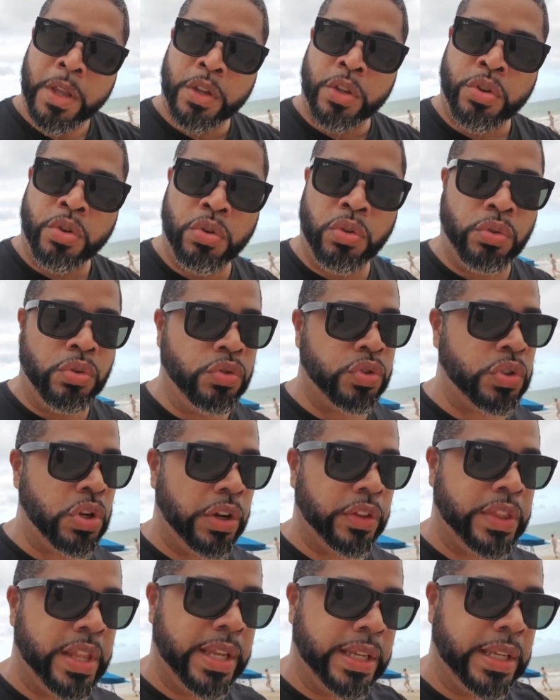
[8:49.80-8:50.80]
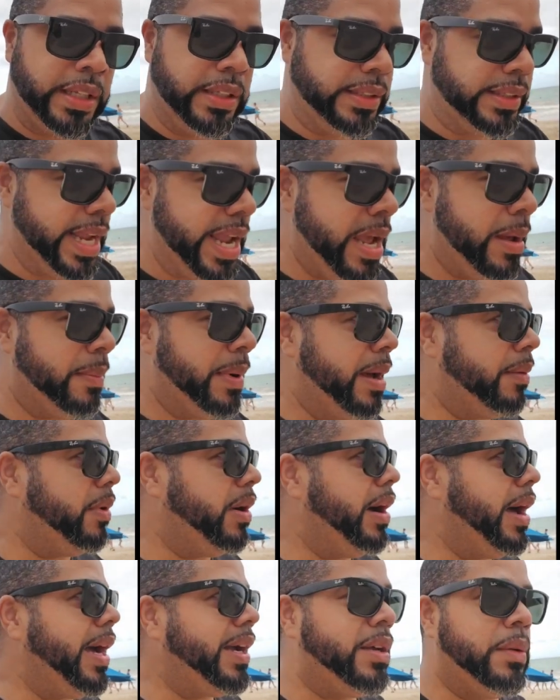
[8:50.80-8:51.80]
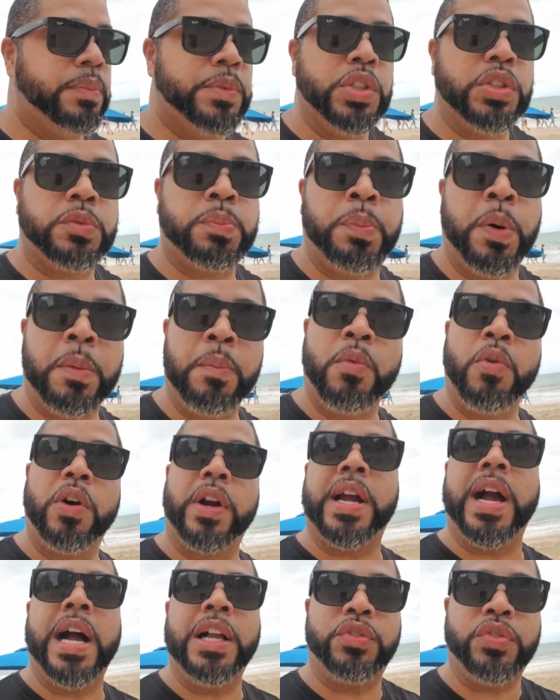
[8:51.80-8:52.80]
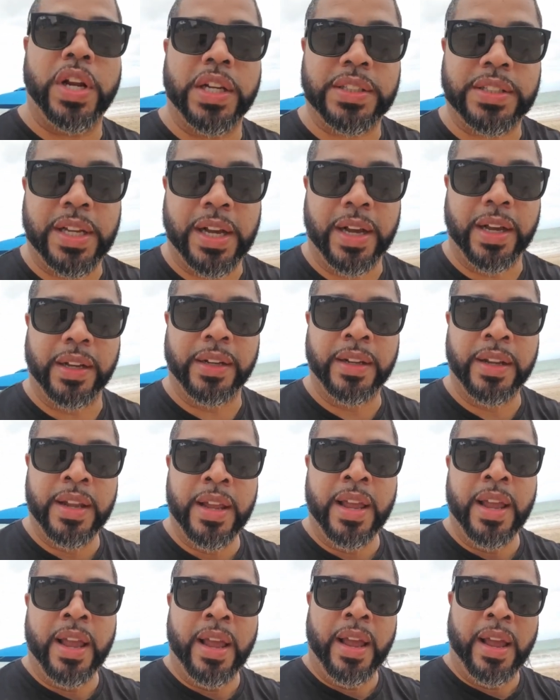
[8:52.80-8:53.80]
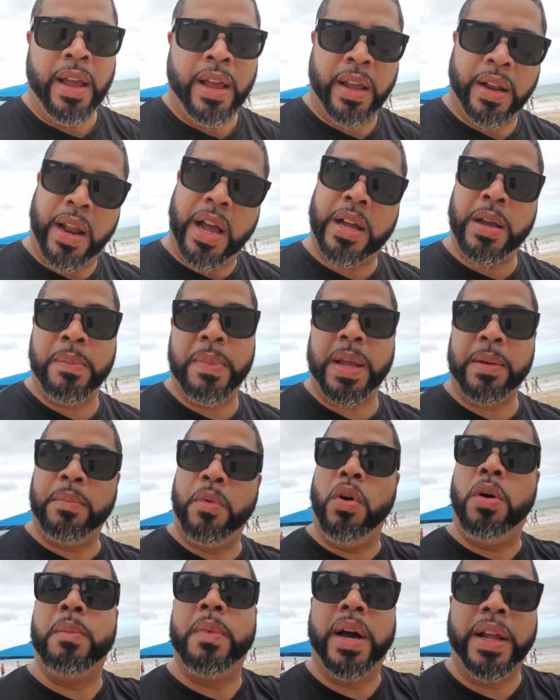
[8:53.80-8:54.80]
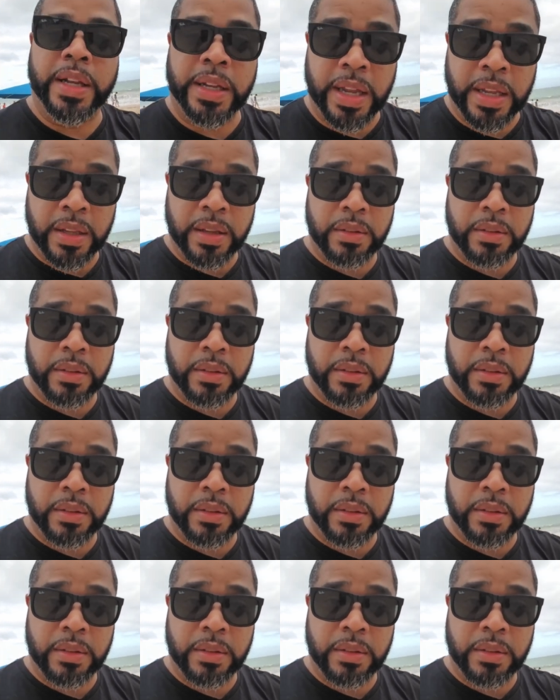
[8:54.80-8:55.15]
You, you start thinking, damn, I, well, I could just put more contracts on and I could make more money.